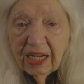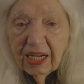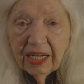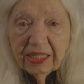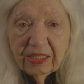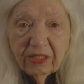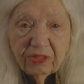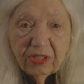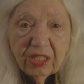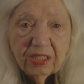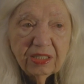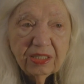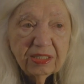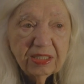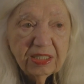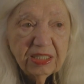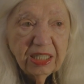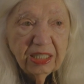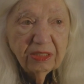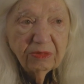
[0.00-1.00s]
I don't
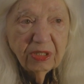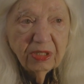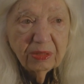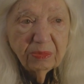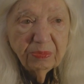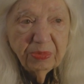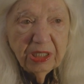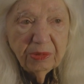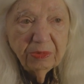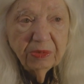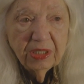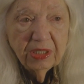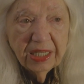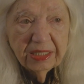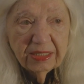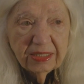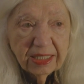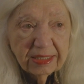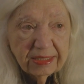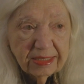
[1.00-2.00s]
understand why people,
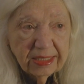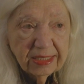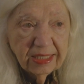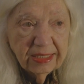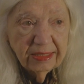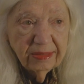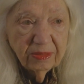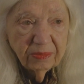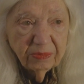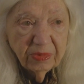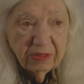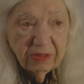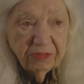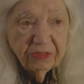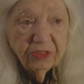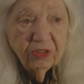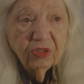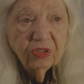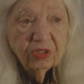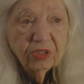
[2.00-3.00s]
as I said
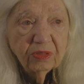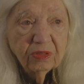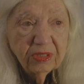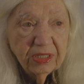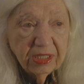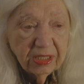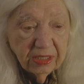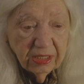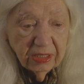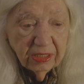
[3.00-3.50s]
before,